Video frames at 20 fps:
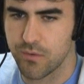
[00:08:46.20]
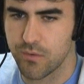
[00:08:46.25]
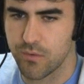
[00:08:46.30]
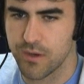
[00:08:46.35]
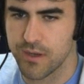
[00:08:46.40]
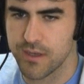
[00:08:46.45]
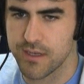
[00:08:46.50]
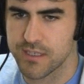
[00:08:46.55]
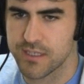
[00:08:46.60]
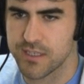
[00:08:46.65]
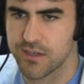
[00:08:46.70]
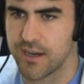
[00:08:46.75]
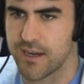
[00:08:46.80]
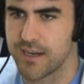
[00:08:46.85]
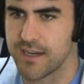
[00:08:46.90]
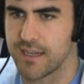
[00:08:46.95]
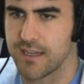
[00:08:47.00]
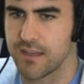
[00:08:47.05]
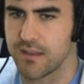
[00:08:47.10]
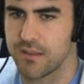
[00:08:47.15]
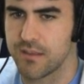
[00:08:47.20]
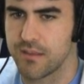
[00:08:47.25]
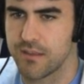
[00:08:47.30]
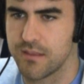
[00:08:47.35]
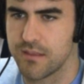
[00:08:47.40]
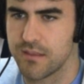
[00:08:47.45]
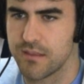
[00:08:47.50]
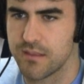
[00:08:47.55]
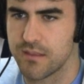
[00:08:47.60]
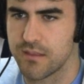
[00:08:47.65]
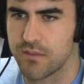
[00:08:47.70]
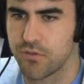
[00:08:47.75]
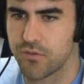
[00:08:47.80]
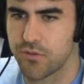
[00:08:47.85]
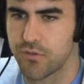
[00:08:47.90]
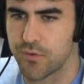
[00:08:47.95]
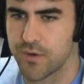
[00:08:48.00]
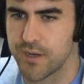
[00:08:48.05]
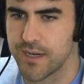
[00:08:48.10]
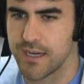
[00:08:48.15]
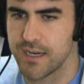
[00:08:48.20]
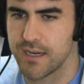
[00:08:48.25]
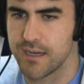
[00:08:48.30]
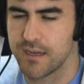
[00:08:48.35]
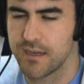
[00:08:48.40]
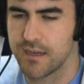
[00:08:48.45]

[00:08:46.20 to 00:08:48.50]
One. So now I need three.